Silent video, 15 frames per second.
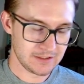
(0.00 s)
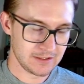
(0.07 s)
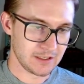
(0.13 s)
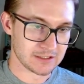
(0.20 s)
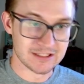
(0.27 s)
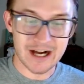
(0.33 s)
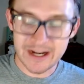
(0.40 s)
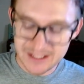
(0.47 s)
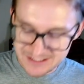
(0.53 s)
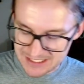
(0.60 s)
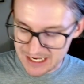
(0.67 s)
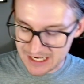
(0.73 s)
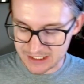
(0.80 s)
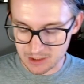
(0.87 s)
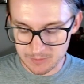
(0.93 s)
A lot of
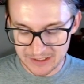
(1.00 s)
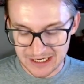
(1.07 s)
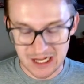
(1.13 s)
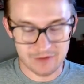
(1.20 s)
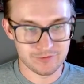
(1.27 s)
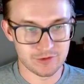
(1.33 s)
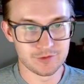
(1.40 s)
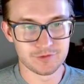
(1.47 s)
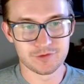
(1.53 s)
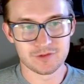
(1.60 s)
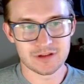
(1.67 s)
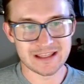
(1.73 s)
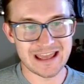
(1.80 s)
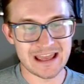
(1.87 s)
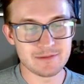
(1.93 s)
talk coming off of
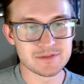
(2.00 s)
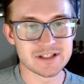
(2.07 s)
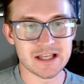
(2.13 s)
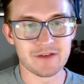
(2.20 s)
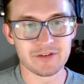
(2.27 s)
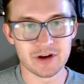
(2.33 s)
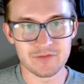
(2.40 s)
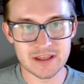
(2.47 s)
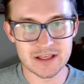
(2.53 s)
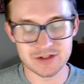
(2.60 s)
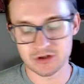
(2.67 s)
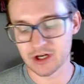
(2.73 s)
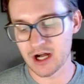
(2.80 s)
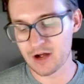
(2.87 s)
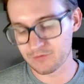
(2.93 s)
Game 7 of the
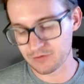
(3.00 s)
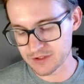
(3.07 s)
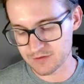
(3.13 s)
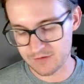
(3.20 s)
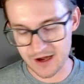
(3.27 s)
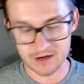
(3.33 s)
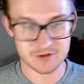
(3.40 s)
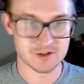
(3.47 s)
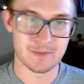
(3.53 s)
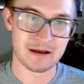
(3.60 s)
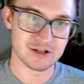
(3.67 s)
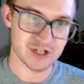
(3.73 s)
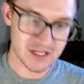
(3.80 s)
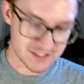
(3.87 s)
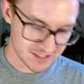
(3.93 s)
Eastern Conference Finals
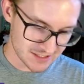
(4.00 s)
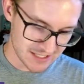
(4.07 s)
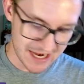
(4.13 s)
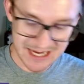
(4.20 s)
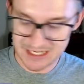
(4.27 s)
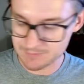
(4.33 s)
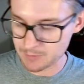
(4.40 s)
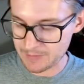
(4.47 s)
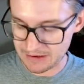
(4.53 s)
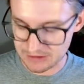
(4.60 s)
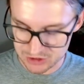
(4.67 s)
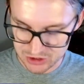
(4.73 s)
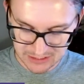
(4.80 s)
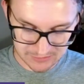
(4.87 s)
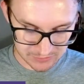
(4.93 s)
about Jason Tatum, about
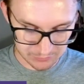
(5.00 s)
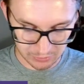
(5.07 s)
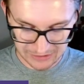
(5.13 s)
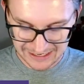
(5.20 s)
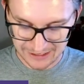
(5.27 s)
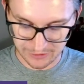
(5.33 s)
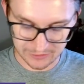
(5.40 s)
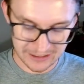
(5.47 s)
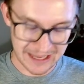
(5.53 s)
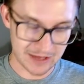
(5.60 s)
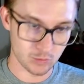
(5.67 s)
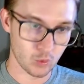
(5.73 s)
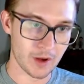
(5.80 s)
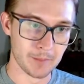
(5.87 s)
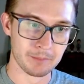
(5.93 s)
Jaylen Brown, and
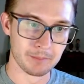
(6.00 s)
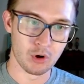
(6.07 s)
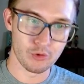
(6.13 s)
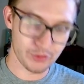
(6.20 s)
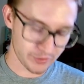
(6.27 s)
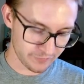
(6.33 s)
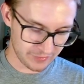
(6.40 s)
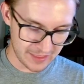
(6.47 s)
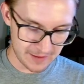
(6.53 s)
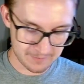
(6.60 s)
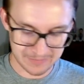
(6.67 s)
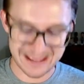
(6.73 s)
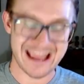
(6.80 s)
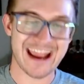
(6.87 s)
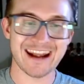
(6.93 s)
what both of them
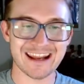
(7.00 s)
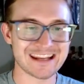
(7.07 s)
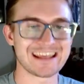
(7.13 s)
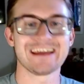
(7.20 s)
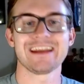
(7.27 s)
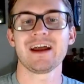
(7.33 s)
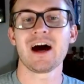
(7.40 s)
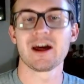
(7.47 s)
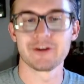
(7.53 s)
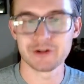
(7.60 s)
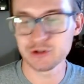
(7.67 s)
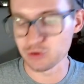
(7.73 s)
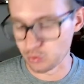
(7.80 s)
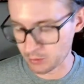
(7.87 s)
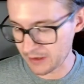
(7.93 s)
can and cannot
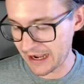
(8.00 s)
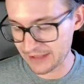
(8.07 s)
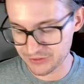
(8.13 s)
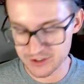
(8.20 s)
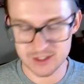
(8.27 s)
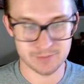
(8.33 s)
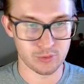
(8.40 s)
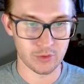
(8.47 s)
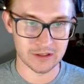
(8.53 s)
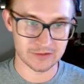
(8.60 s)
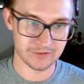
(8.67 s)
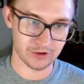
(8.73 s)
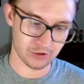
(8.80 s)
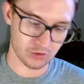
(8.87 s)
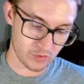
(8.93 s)
do at this point in
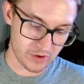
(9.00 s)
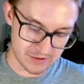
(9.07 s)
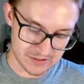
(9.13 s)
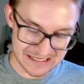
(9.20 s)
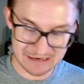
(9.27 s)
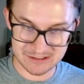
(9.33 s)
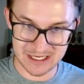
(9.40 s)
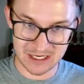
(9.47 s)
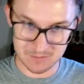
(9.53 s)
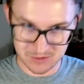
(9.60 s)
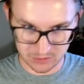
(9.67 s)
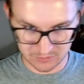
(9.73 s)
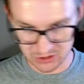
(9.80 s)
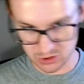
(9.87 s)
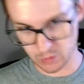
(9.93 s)
their careers. Now, Tatum's
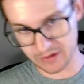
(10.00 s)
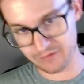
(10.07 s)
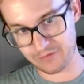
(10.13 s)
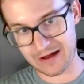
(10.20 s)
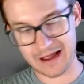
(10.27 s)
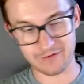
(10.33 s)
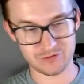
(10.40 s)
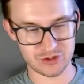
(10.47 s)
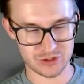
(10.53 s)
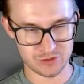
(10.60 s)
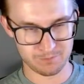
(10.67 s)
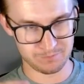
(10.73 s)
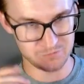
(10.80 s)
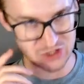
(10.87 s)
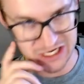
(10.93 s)
only 25.
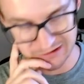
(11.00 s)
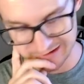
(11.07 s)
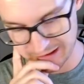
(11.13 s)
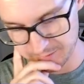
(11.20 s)
Jaylen, I